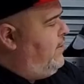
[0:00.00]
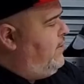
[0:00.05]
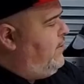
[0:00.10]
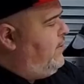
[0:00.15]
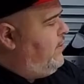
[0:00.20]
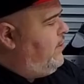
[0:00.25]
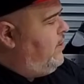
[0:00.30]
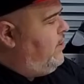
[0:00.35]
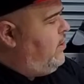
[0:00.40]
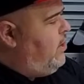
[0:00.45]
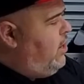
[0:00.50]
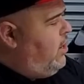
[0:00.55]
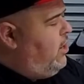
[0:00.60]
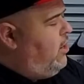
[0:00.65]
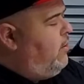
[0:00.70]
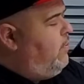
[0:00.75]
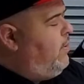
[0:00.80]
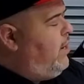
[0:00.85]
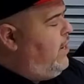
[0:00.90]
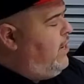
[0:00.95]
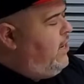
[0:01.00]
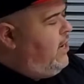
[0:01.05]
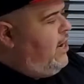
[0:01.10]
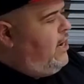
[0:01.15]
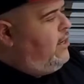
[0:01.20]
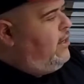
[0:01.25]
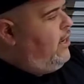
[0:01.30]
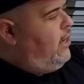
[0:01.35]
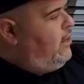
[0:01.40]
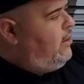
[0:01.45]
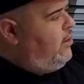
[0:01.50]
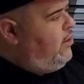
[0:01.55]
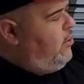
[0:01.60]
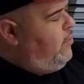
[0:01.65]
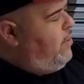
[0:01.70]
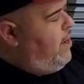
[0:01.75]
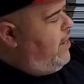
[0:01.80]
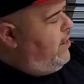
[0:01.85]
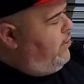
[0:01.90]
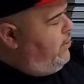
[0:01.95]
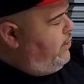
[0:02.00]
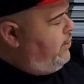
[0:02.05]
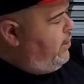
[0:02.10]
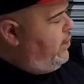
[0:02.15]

fans, and not like little